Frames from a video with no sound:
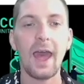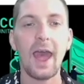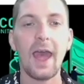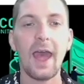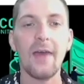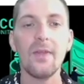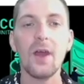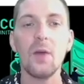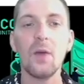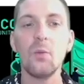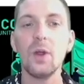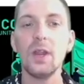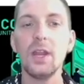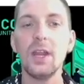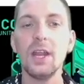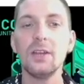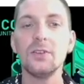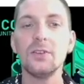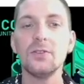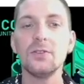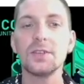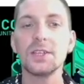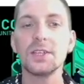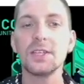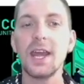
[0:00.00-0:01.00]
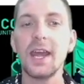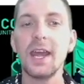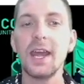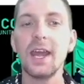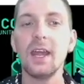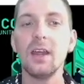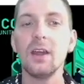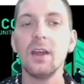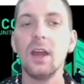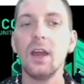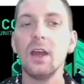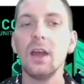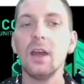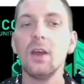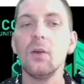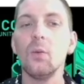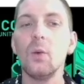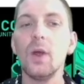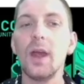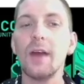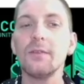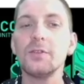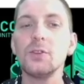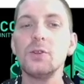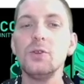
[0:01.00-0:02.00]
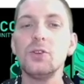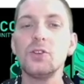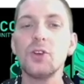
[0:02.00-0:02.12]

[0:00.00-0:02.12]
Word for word: and then we need to say, we have two